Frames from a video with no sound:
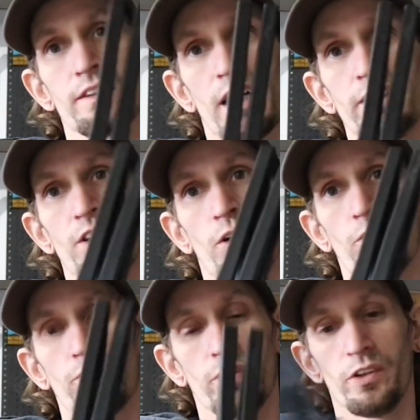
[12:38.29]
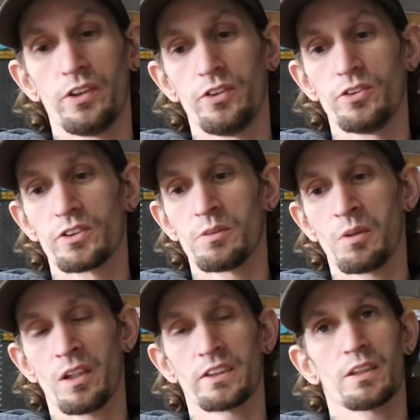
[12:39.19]
I don't really use them
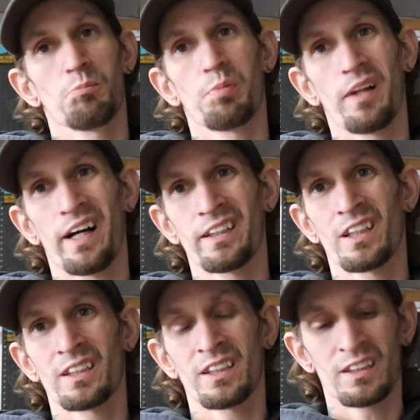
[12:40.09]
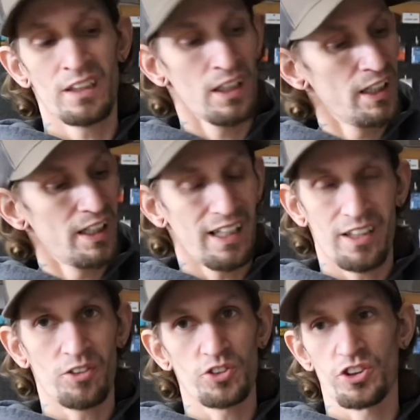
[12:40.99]
unless I'm blind hunting. I
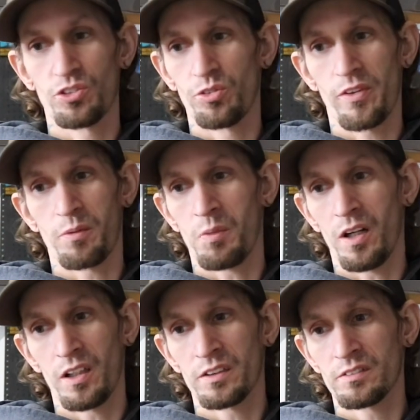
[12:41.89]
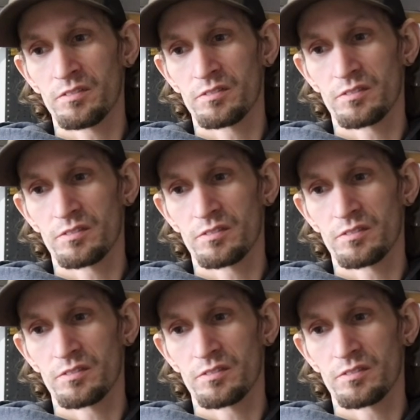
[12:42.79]
don't shoot with them on.